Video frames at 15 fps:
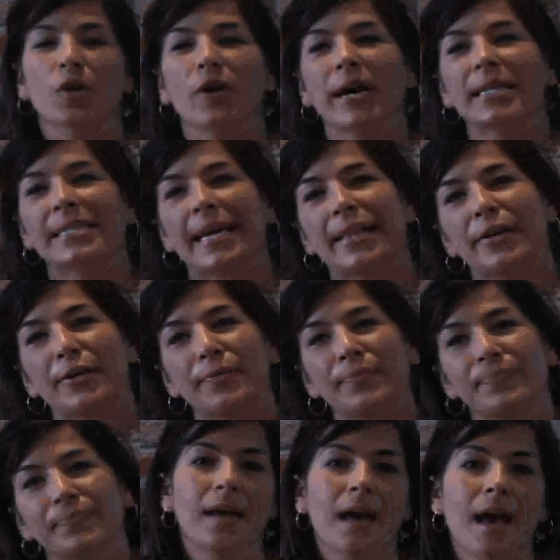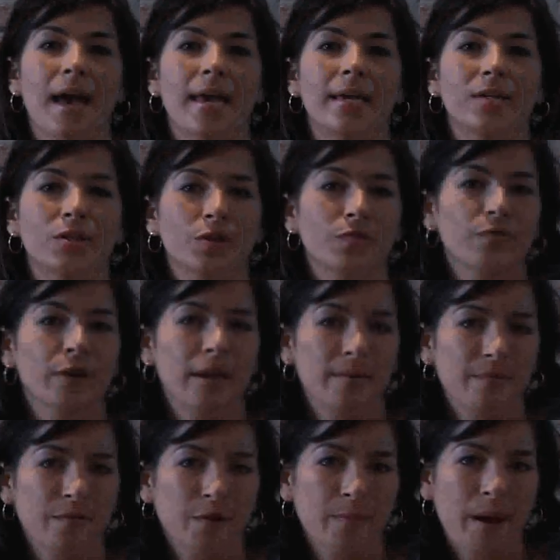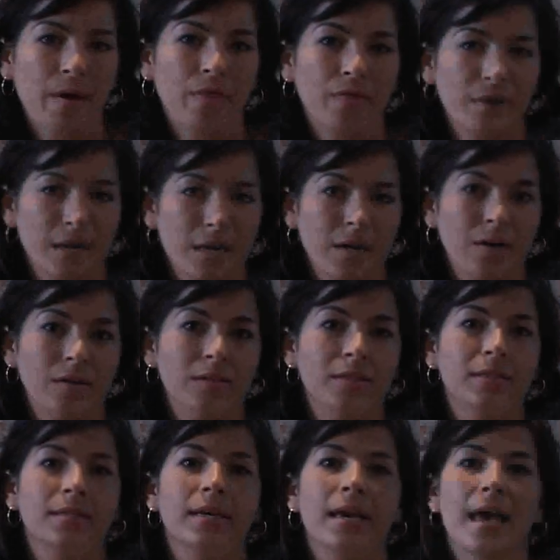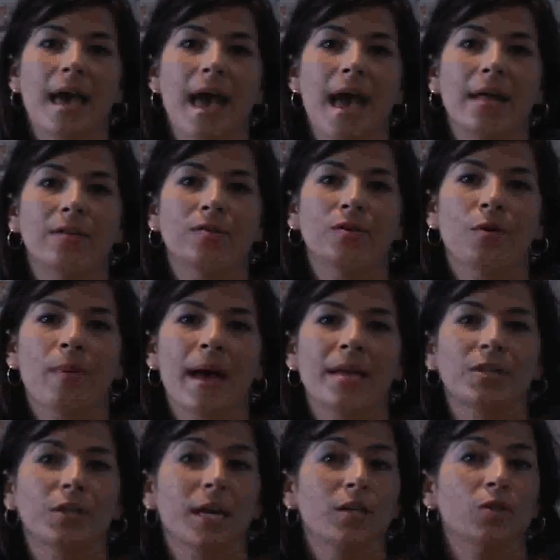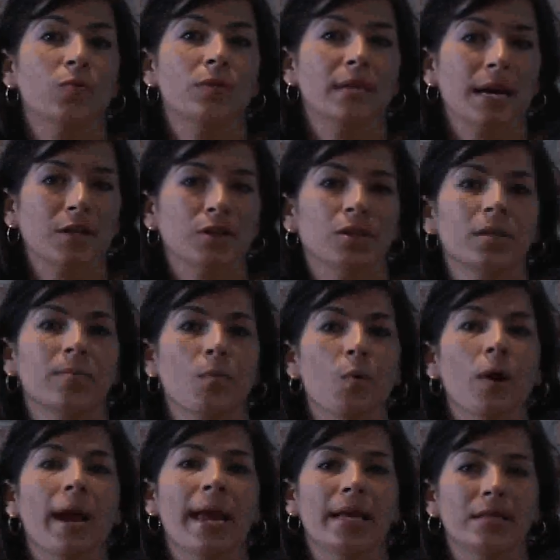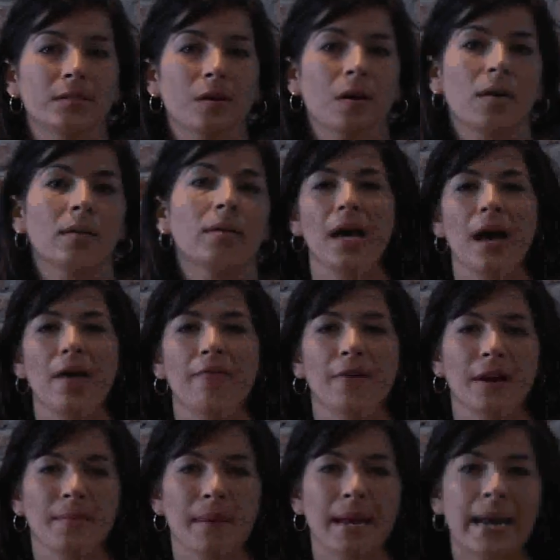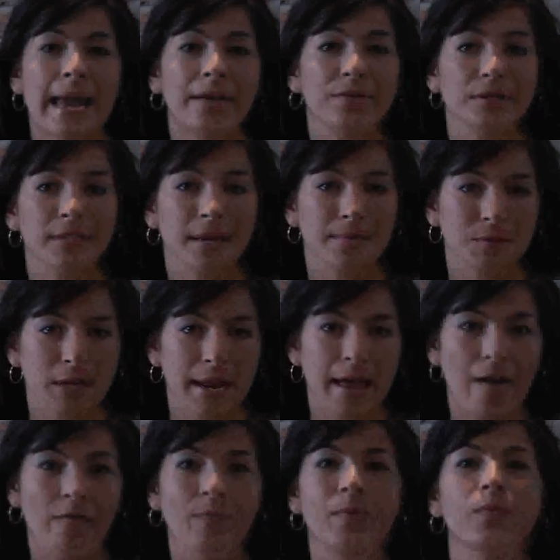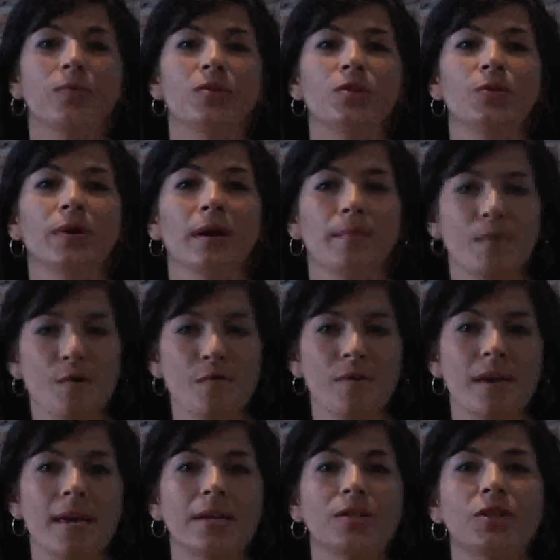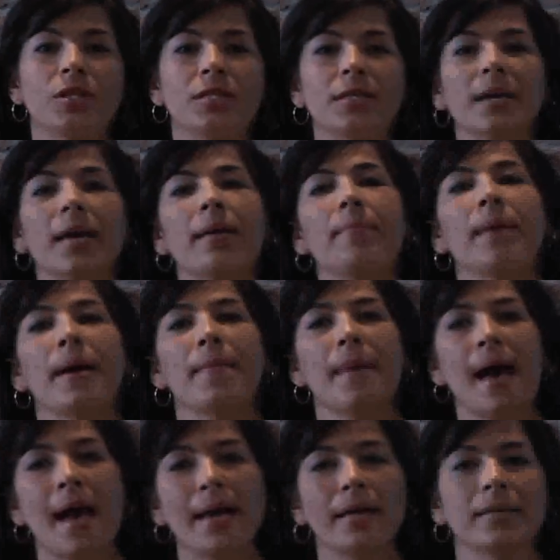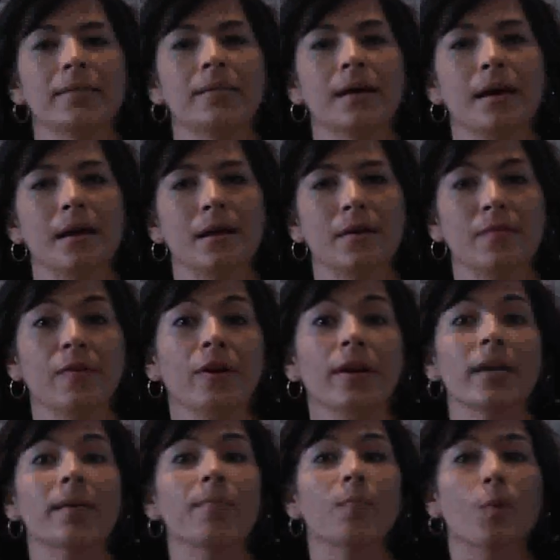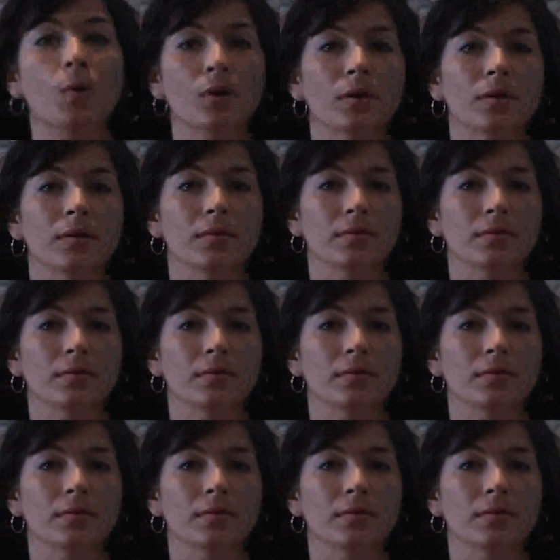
Craig Taylor. I interned for him for about 3 years, and so my education was actually more hands-on. A friend of mine, an actress named Jen Elfman, was doing a movie, and she said, my bag is the very important